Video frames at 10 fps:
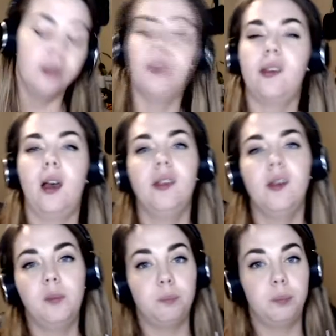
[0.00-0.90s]
Now,
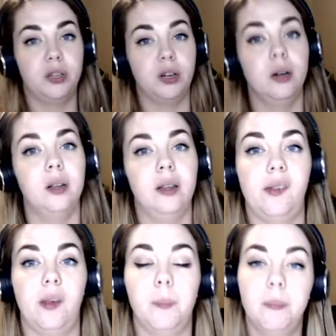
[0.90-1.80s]
this
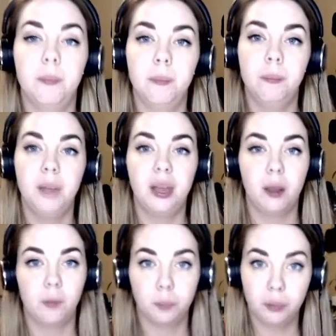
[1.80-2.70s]
concept of
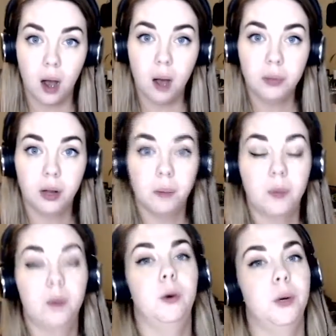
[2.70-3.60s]
paternalism
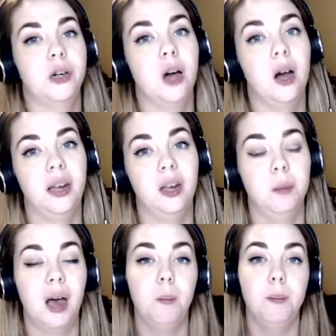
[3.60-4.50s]
becomes a problem
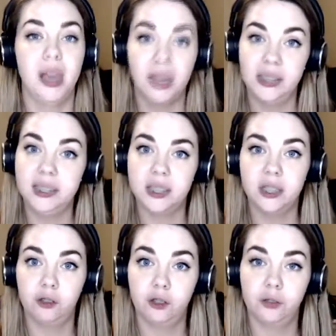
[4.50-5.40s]
when we're talking
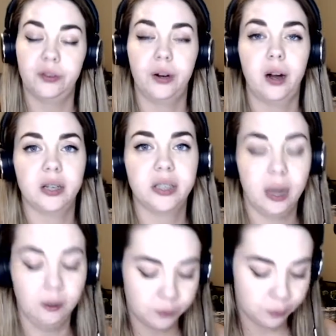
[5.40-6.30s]
about making
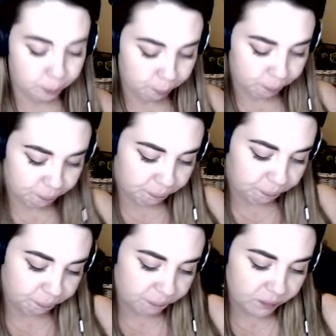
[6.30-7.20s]
decisions for
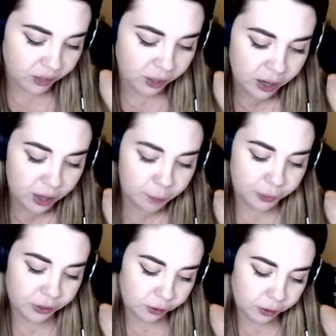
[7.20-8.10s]
ourselves.
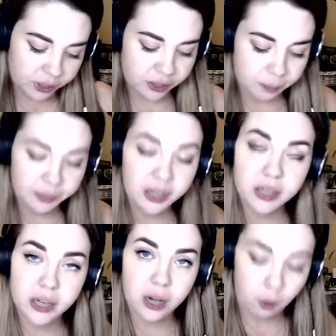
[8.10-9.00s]

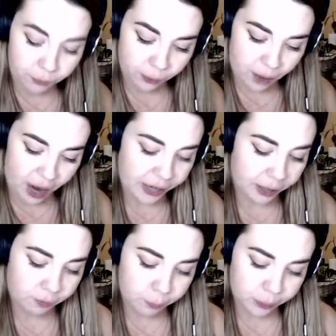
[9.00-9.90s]
Paternalism is
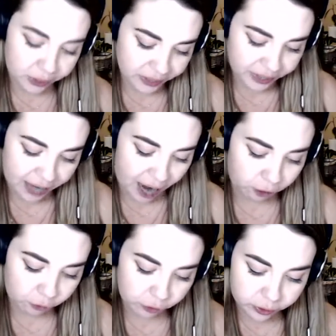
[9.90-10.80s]
the overriding
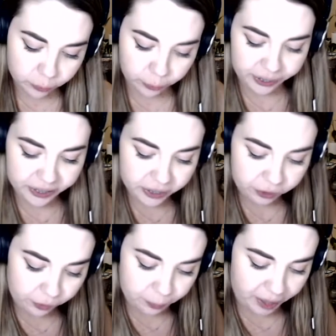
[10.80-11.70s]
of a person's
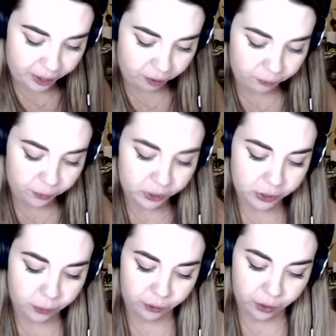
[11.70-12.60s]
actions or
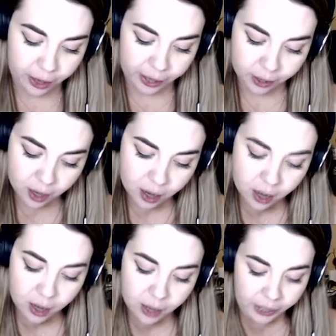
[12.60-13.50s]
decision-making for his
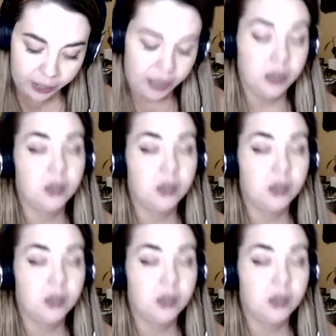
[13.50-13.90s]
own good.